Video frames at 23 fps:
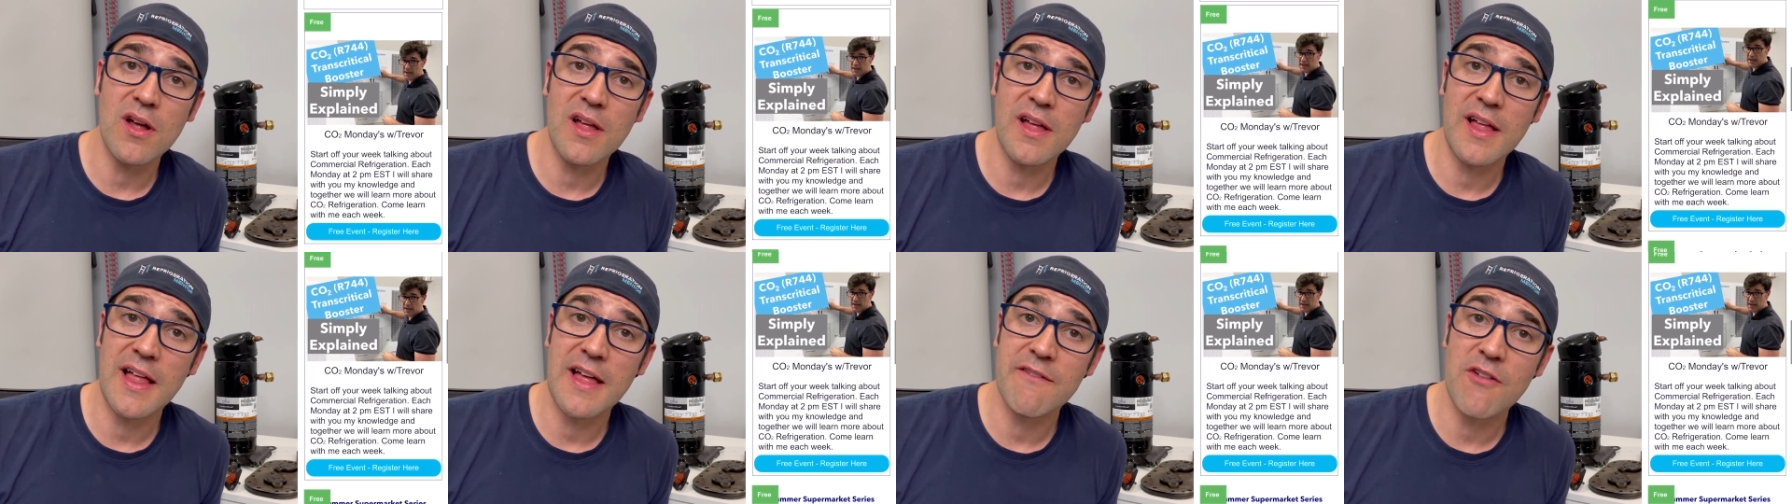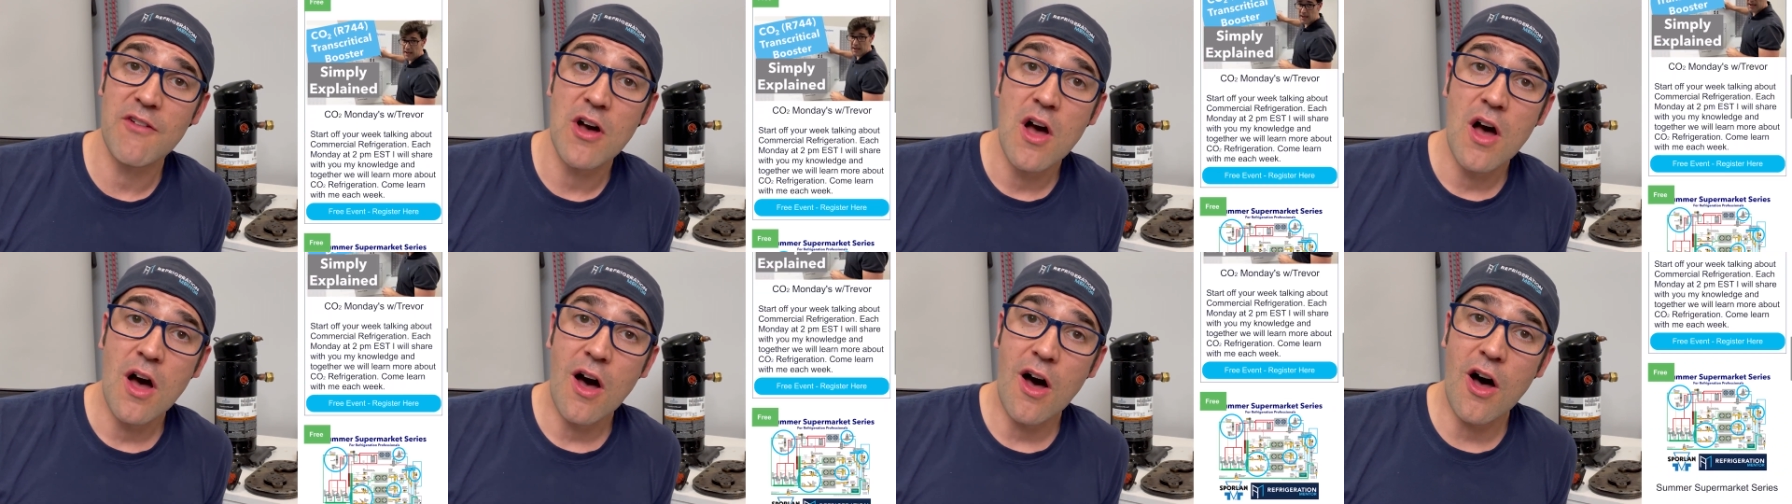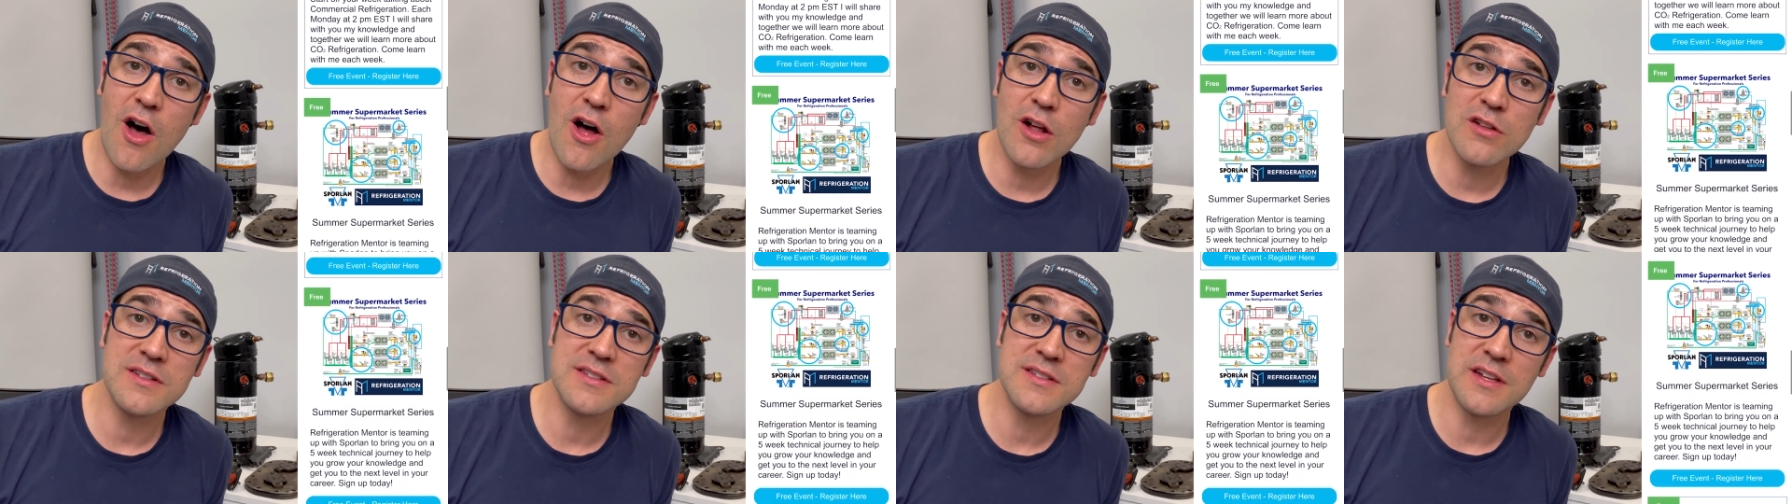I'll have
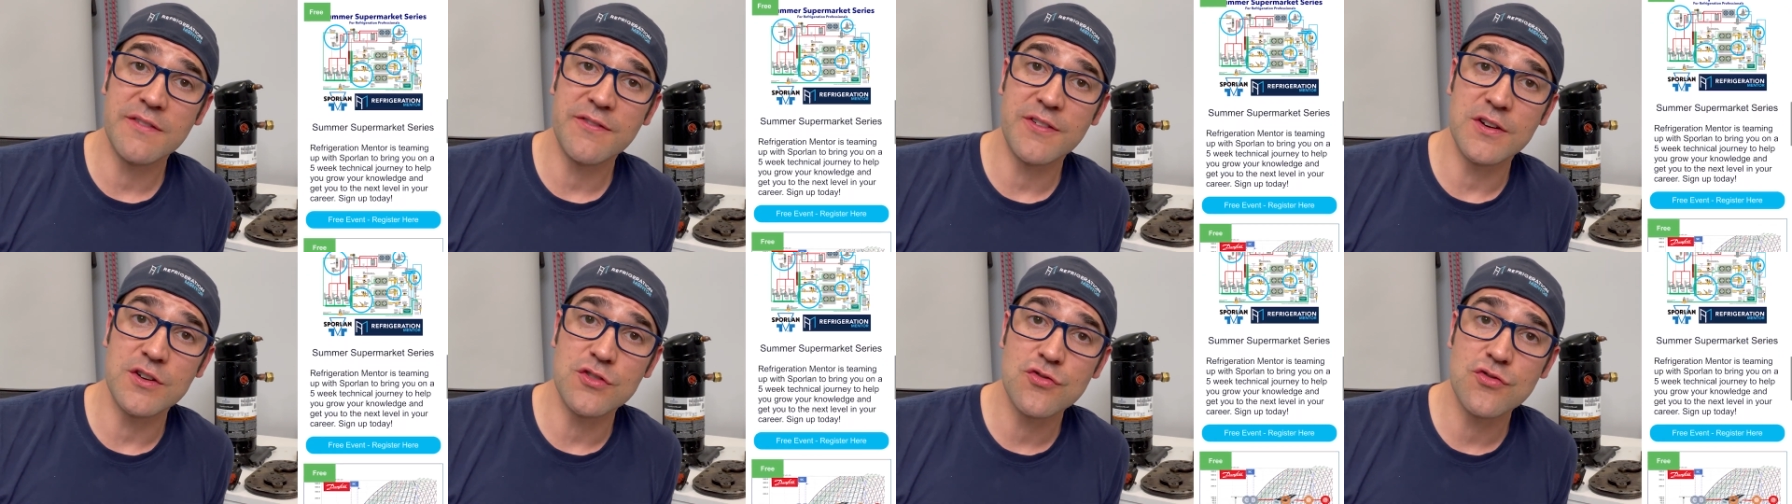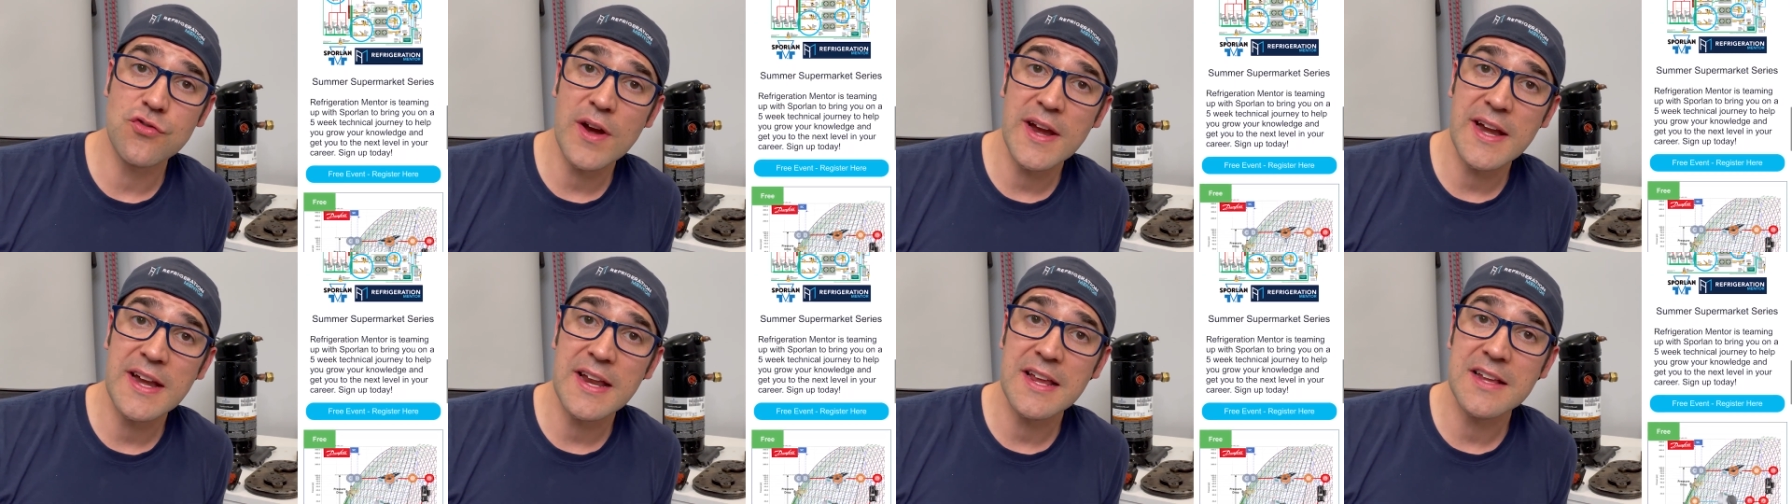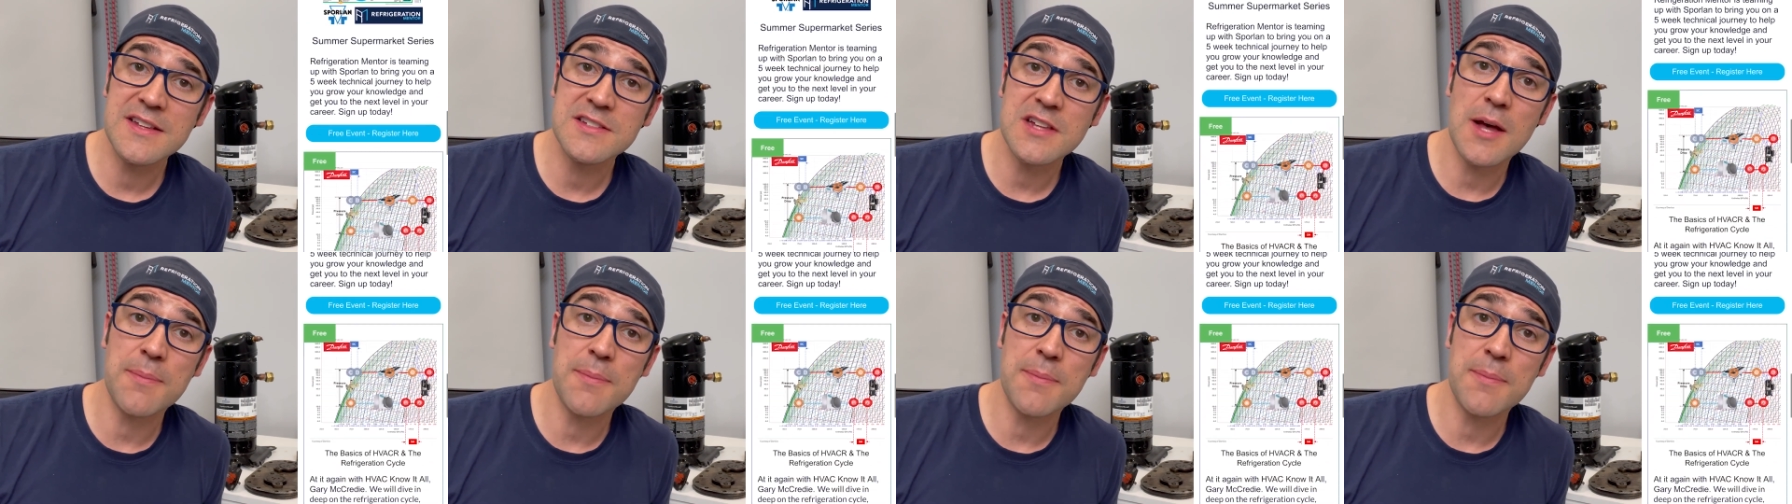all the different trainings,